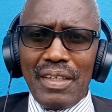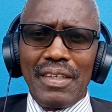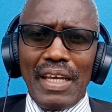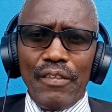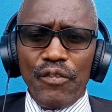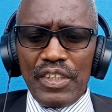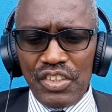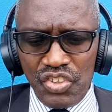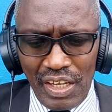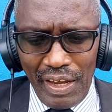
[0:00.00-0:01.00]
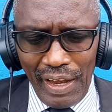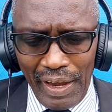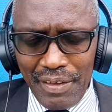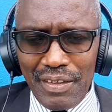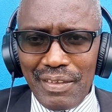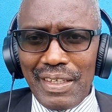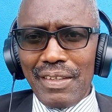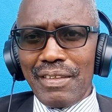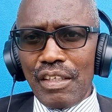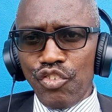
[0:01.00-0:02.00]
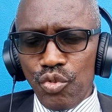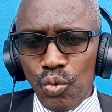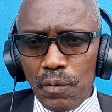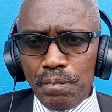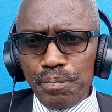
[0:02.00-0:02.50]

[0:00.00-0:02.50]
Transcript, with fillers: in that village, and they did so.